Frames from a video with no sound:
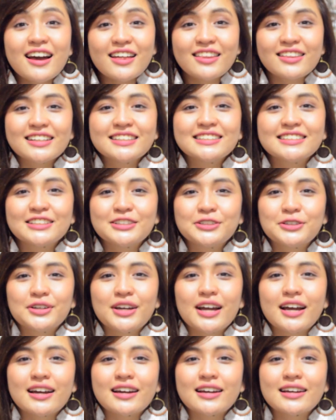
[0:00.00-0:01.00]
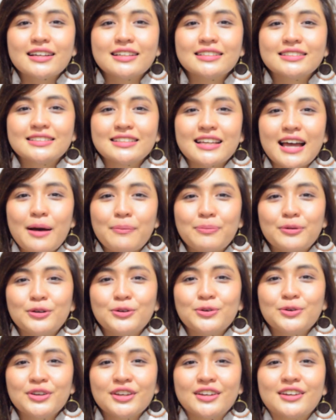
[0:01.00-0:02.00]
yeah, that's it, you guys.
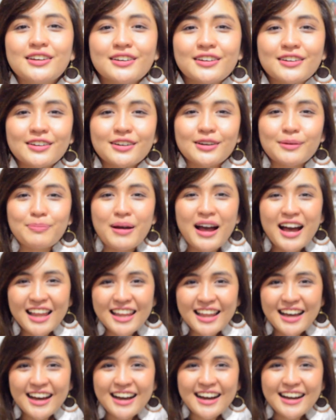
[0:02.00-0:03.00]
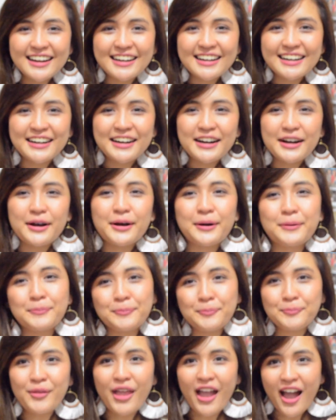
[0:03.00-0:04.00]
Happy New Year!
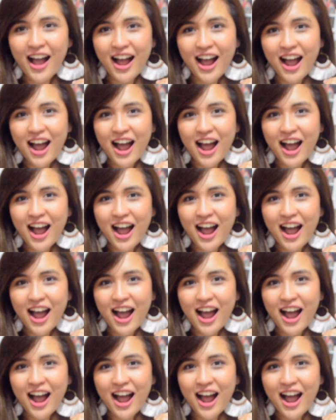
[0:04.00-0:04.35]
Paalam!